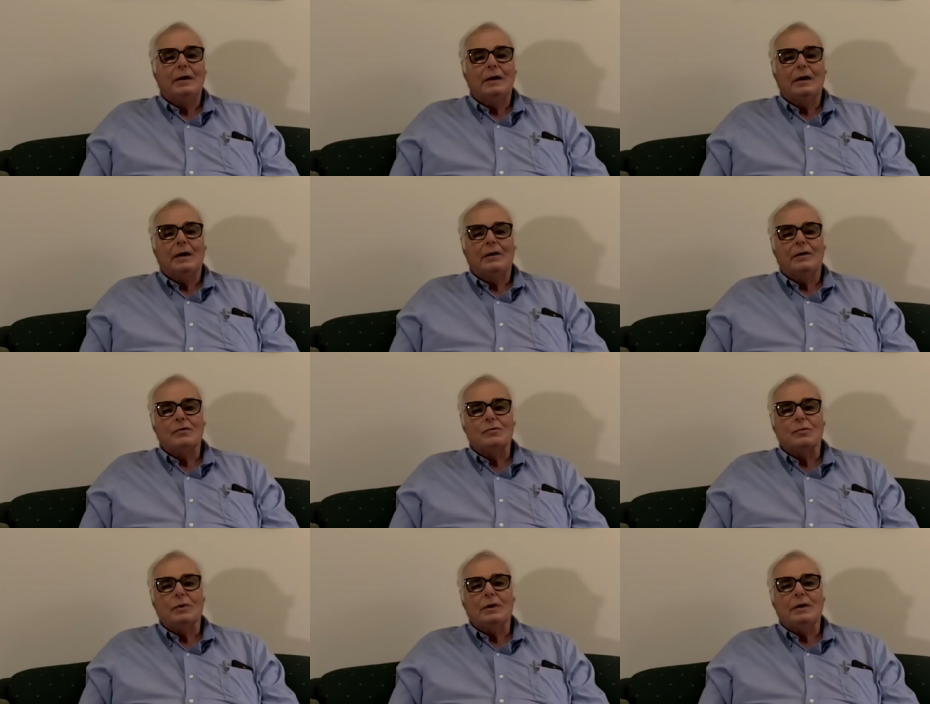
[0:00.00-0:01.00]
Uh, there's
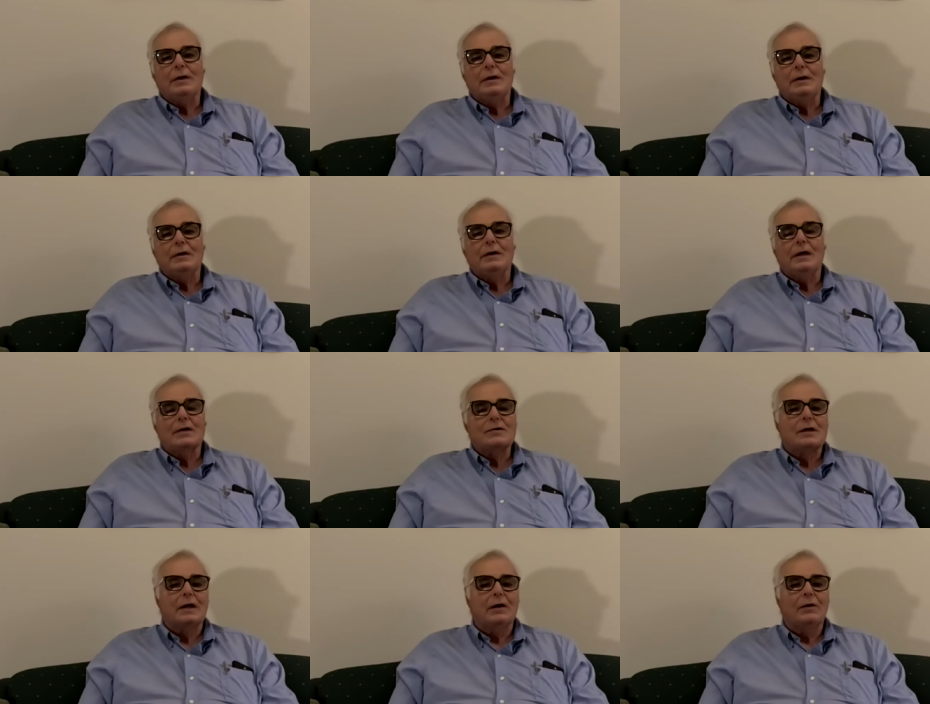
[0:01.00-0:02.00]
one in the next
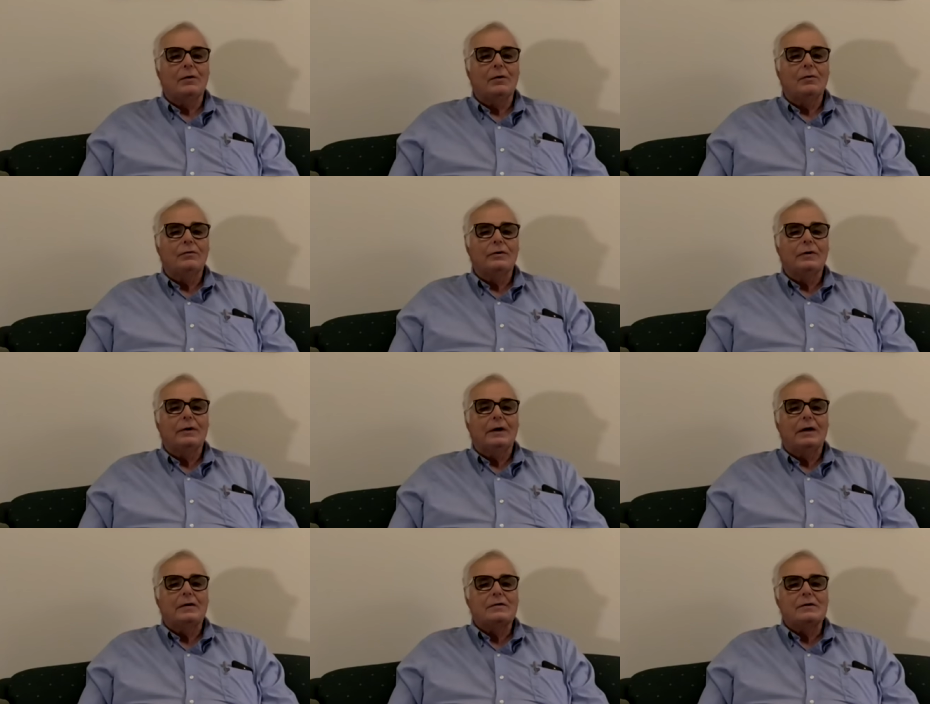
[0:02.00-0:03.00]
town over that
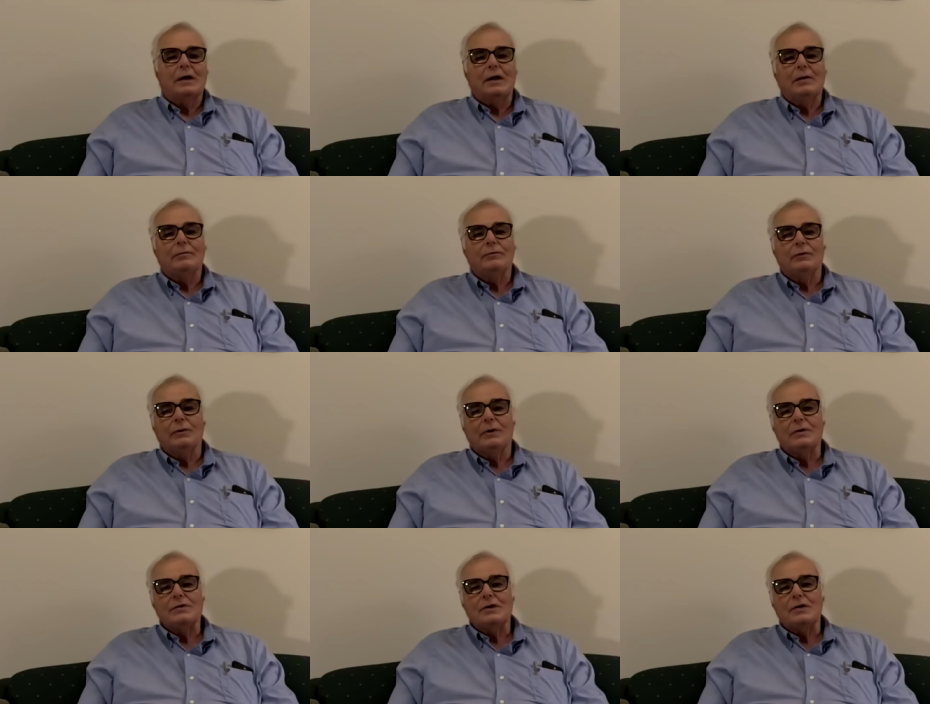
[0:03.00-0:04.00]
I can sign up for
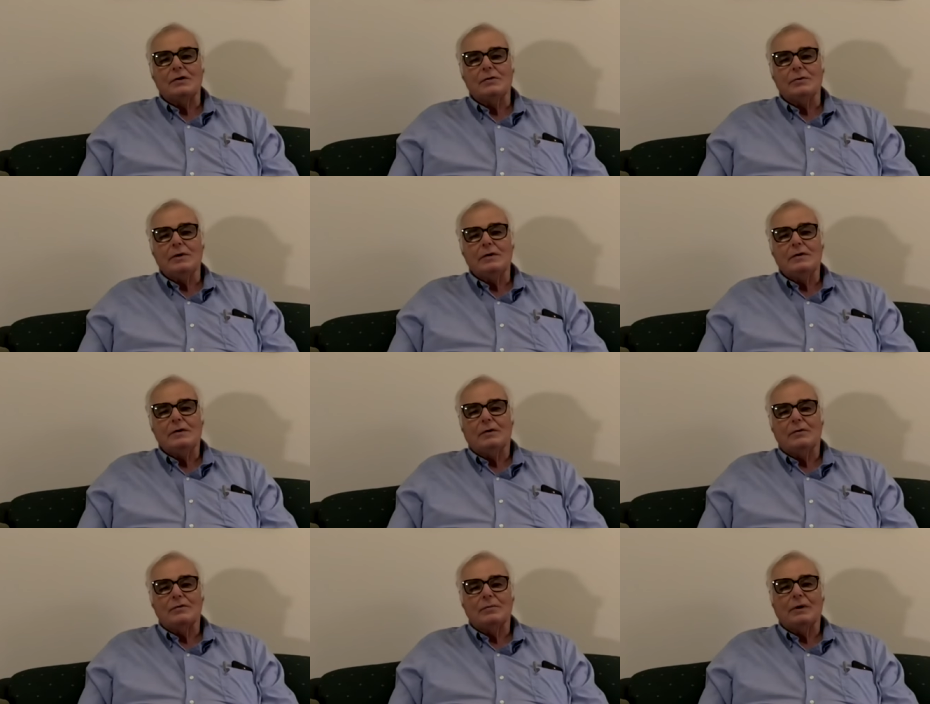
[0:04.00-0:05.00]
and start doing, you know,
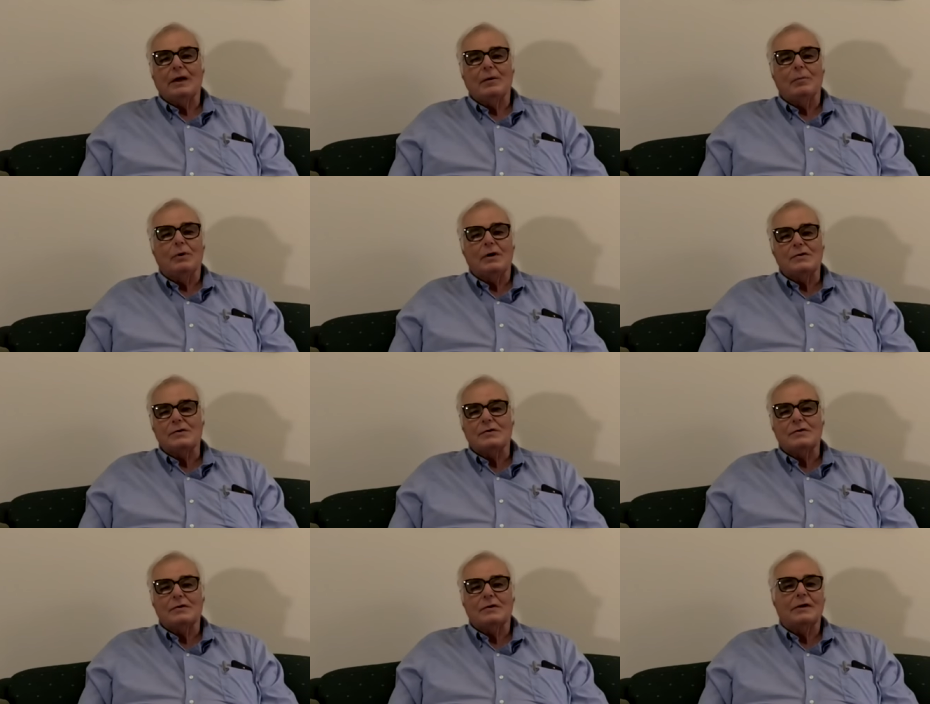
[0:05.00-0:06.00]
some leg
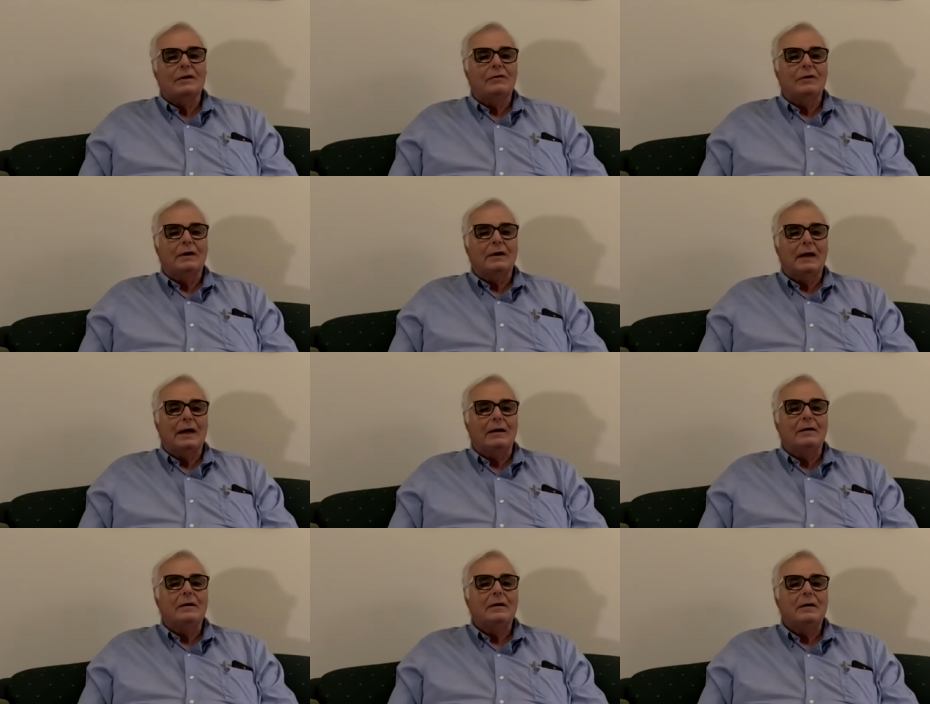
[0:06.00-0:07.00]
presses and things like that
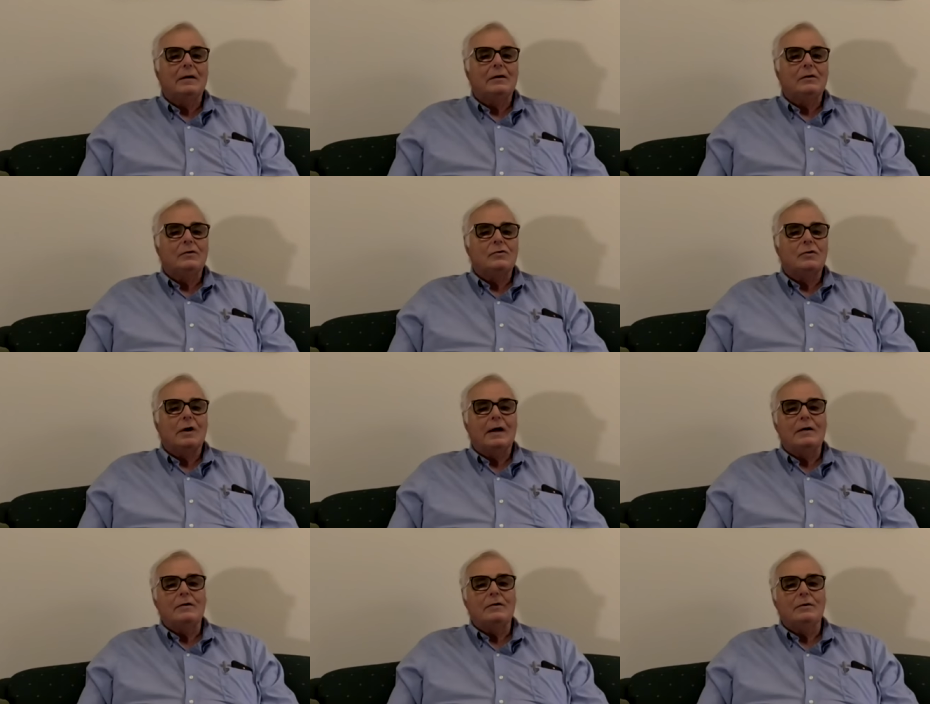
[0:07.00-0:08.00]
to try
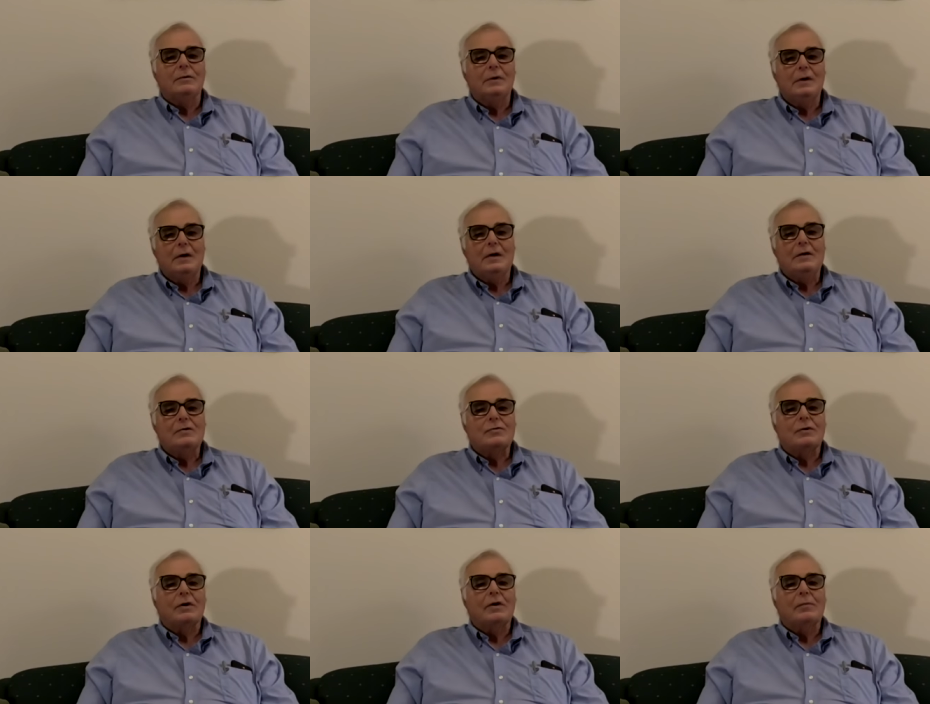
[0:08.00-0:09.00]
to
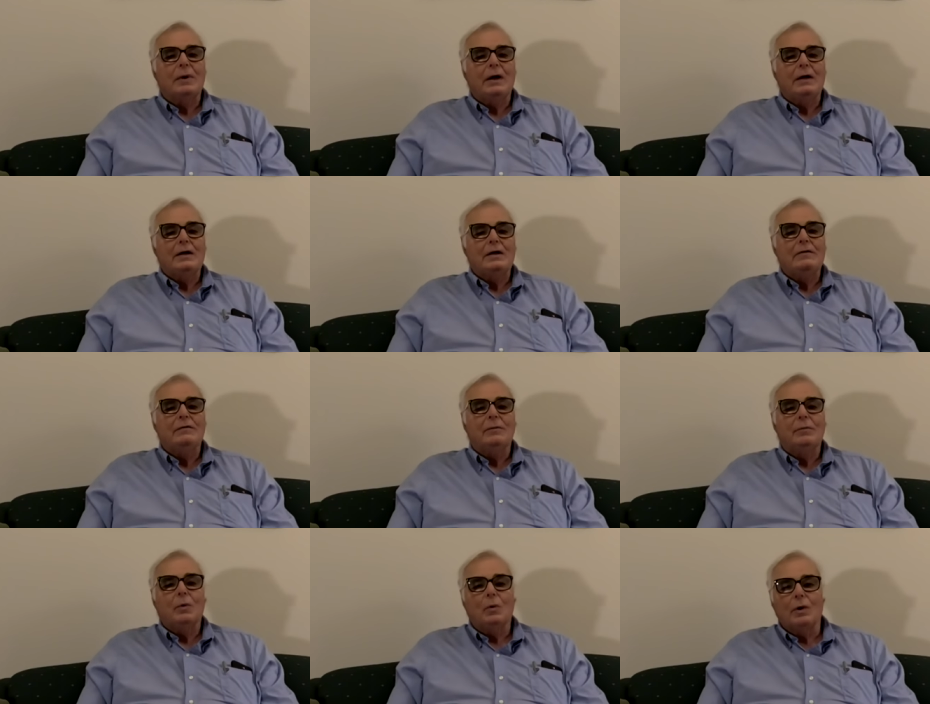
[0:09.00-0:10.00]
strengthen my knee even
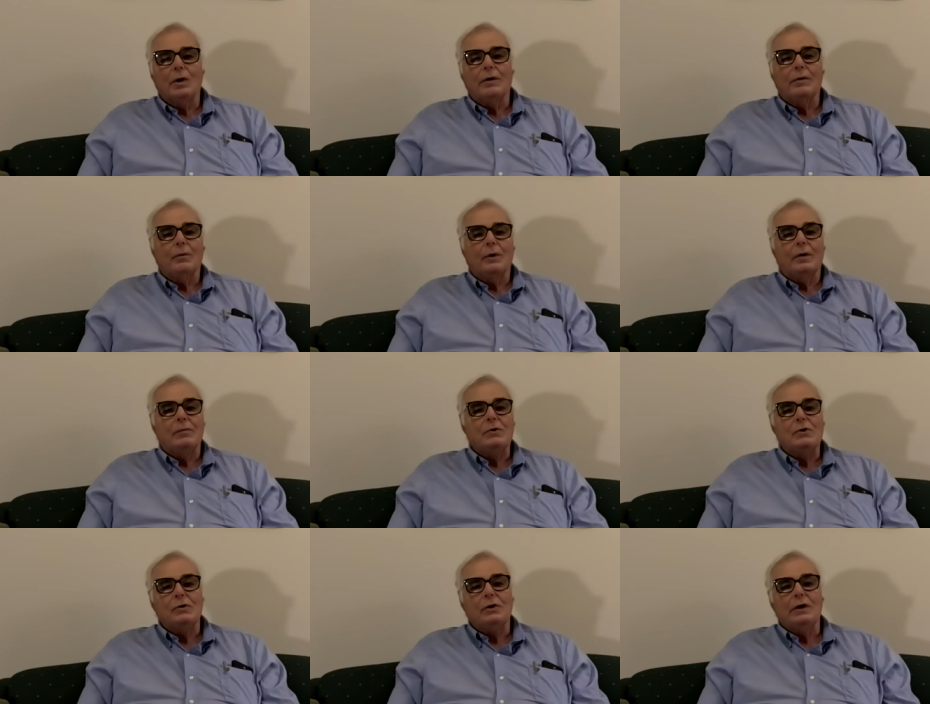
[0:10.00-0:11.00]
more than what I'm
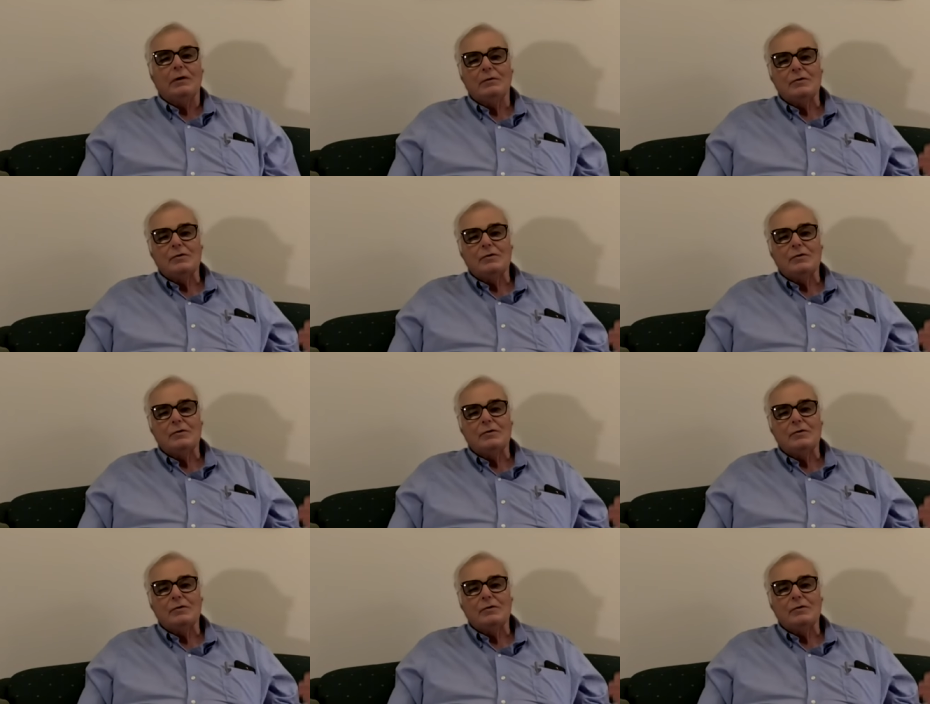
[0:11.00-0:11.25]
doing.